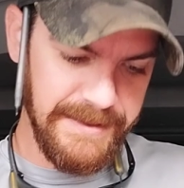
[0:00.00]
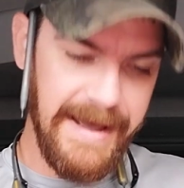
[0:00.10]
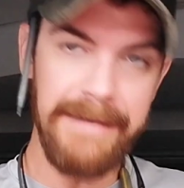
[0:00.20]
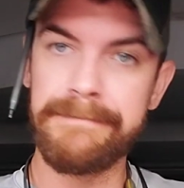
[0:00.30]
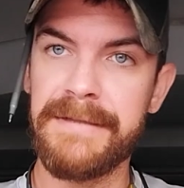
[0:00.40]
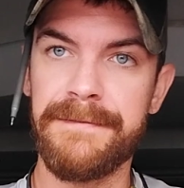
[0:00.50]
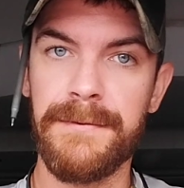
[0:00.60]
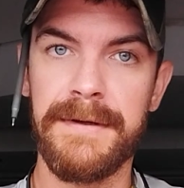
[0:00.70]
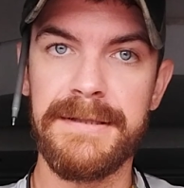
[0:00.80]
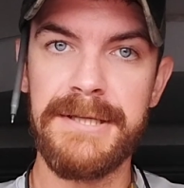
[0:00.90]
that if
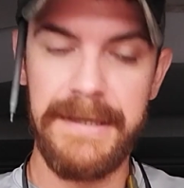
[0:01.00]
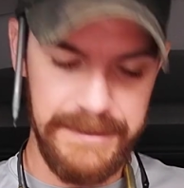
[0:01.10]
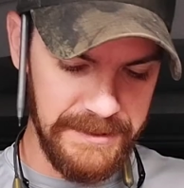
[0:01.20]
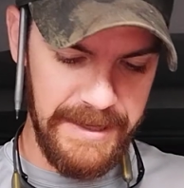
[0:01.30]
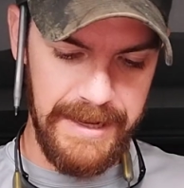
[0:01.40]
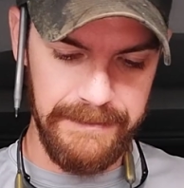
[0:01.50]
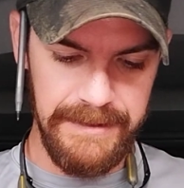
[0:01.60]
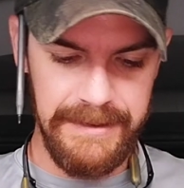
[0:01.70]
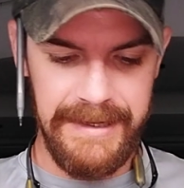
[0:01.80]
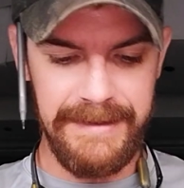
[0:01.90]
you want to change that.
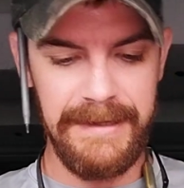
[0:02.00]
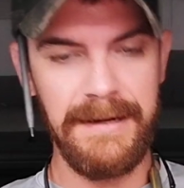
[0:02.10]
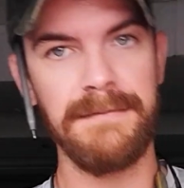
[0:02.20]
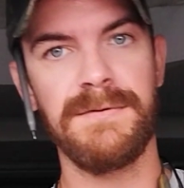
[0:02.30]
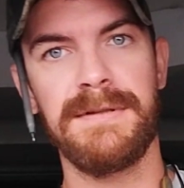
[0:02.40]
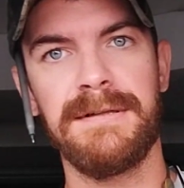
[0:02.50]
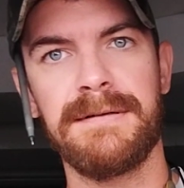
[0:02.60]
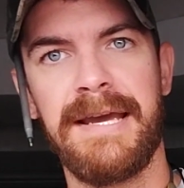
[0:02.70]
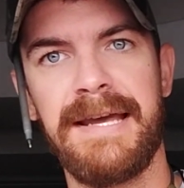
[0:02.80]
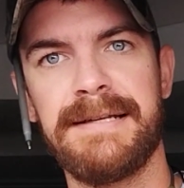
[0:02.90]
And then it comes with a
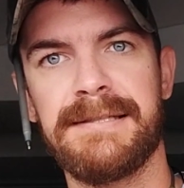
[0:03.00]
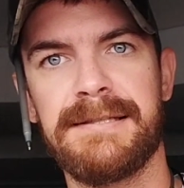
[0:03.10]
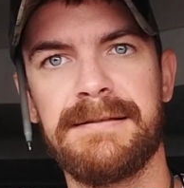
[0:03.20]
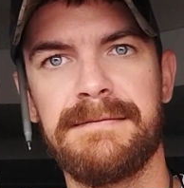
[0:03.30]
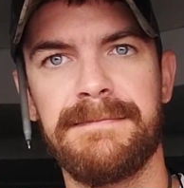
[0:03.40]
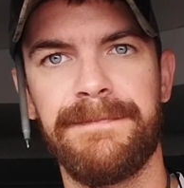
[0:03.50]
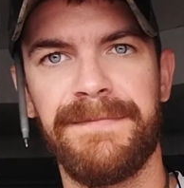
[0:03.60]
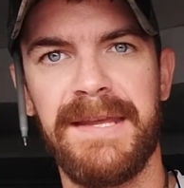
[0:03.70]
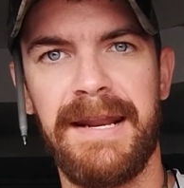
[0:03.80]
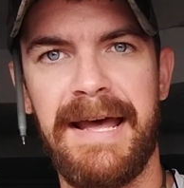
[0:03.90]
little case
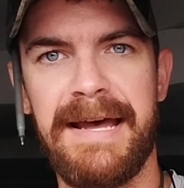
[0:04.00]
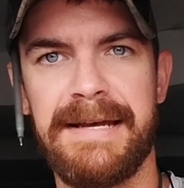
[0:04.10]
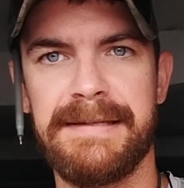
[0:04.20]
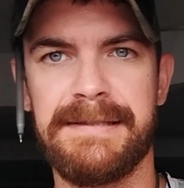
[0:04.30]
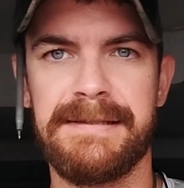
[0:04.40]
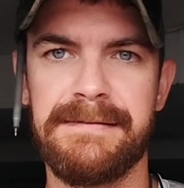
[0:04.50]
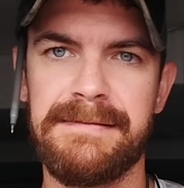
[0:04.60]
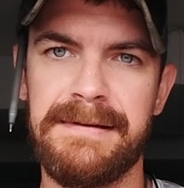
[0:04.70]
that has